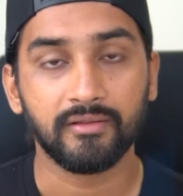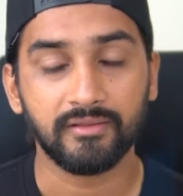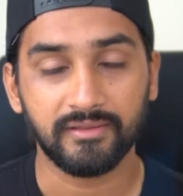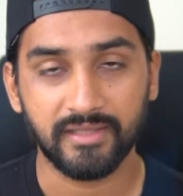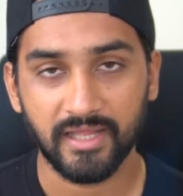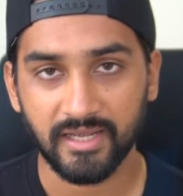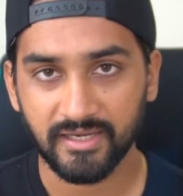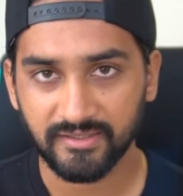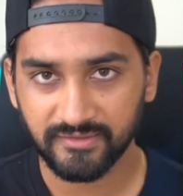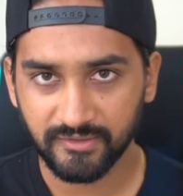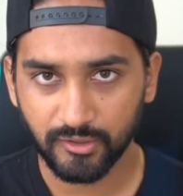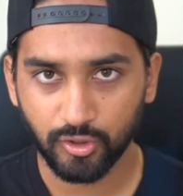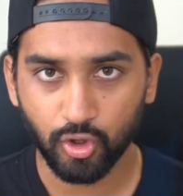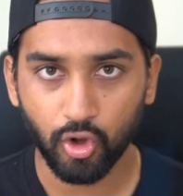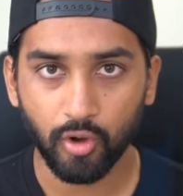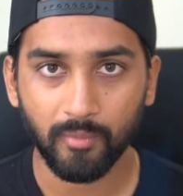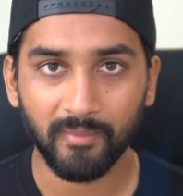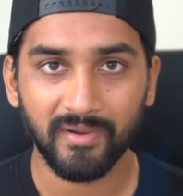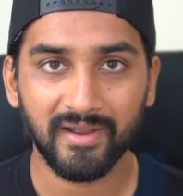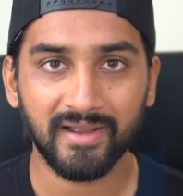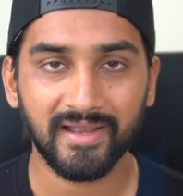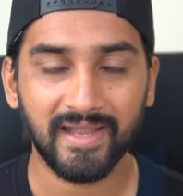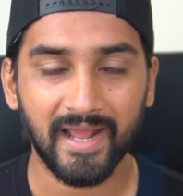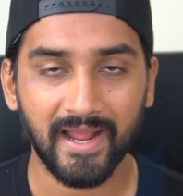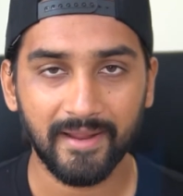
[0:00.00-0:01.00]
There is a
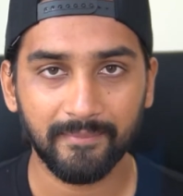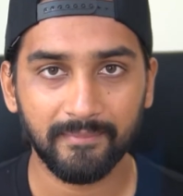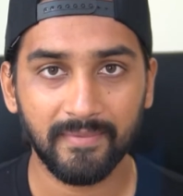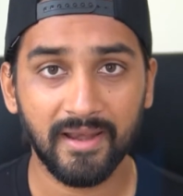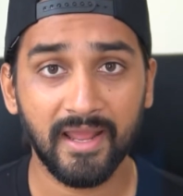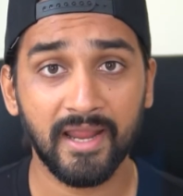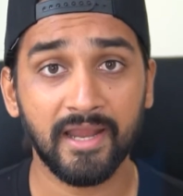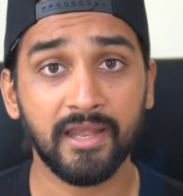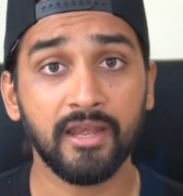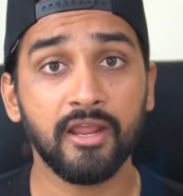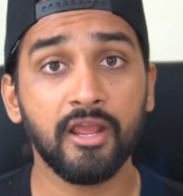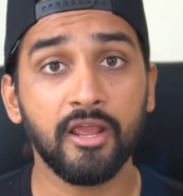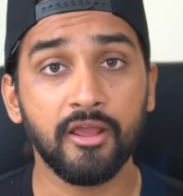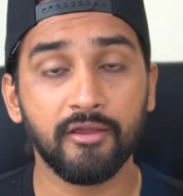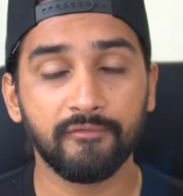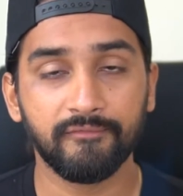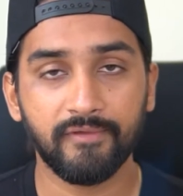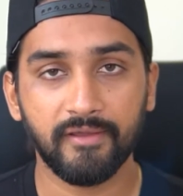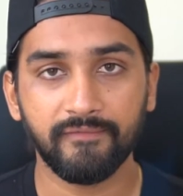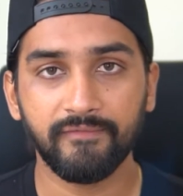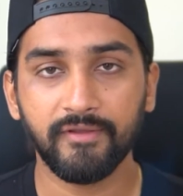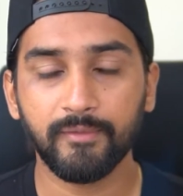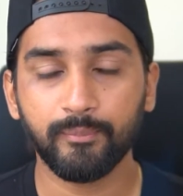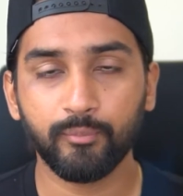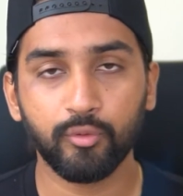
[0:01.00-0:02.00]
common timeline
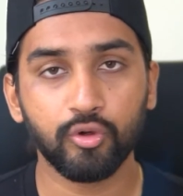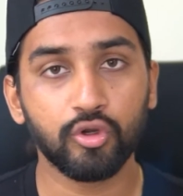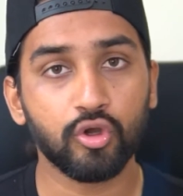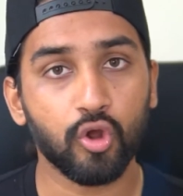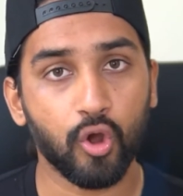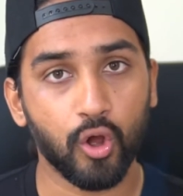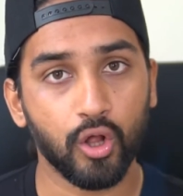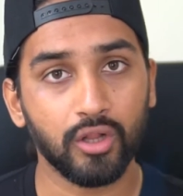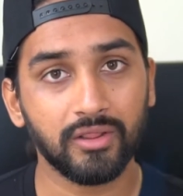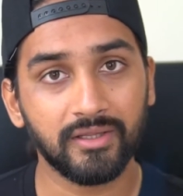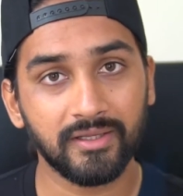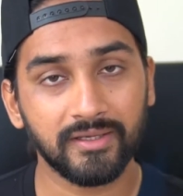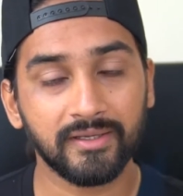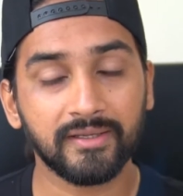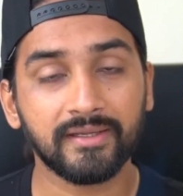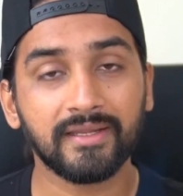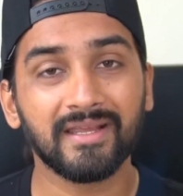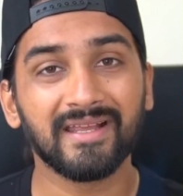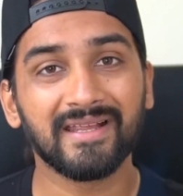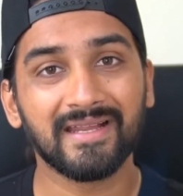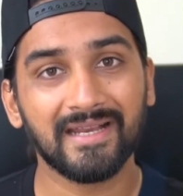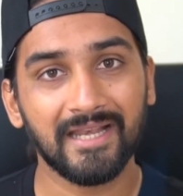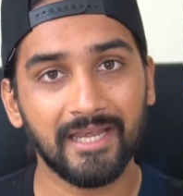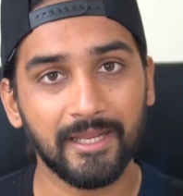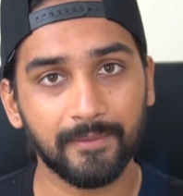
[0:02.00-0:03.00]
where we put all the
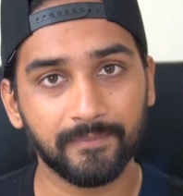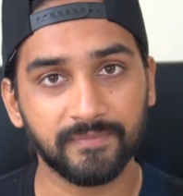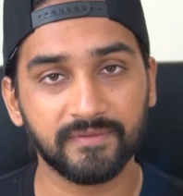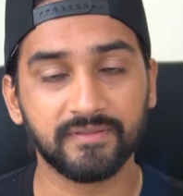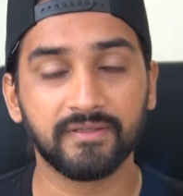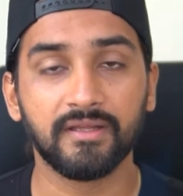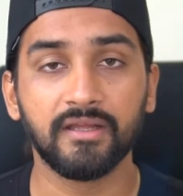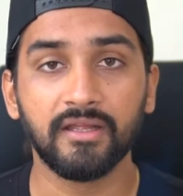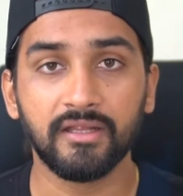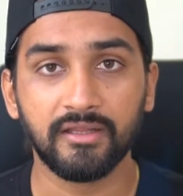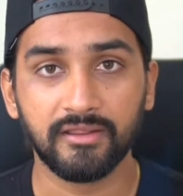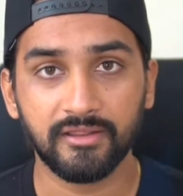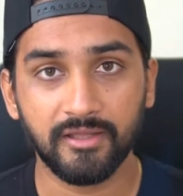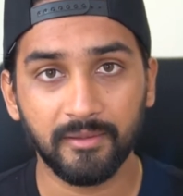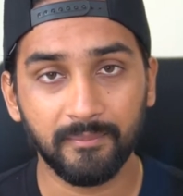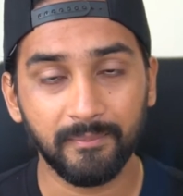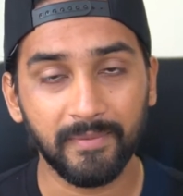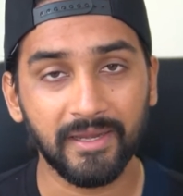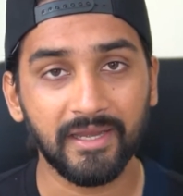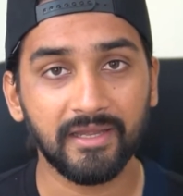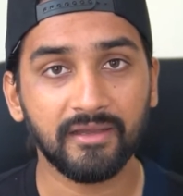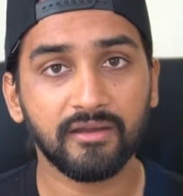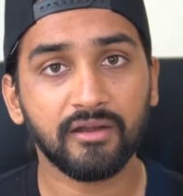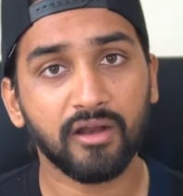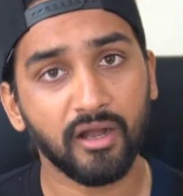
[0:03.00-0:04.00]
clips, the
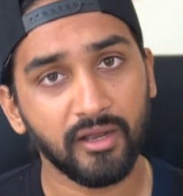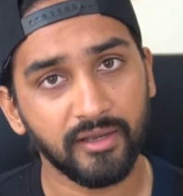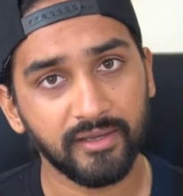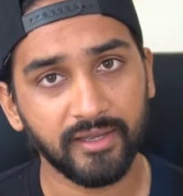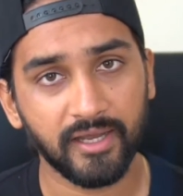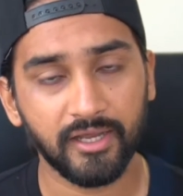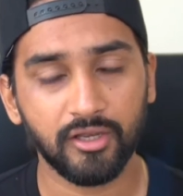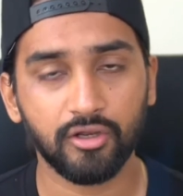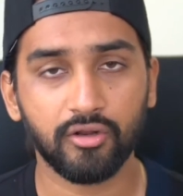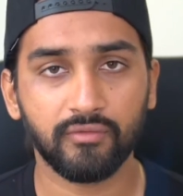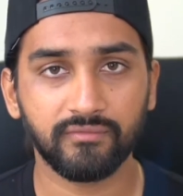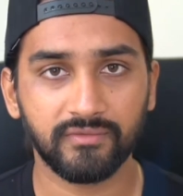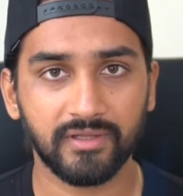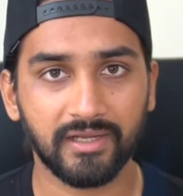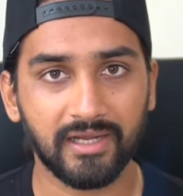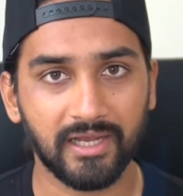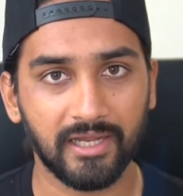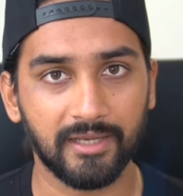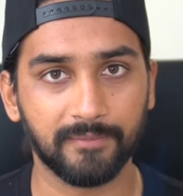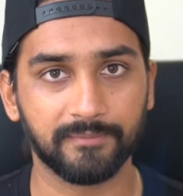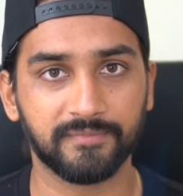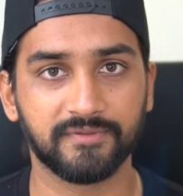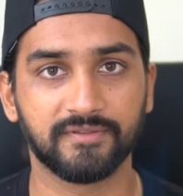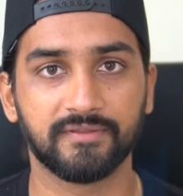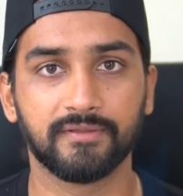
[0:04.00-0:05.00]
main content of the
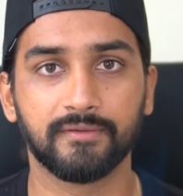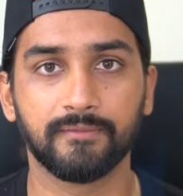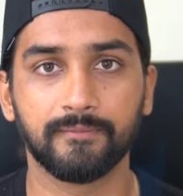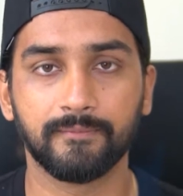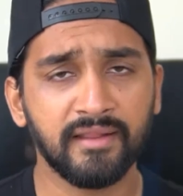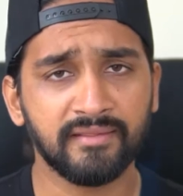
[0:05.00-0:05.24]
clips.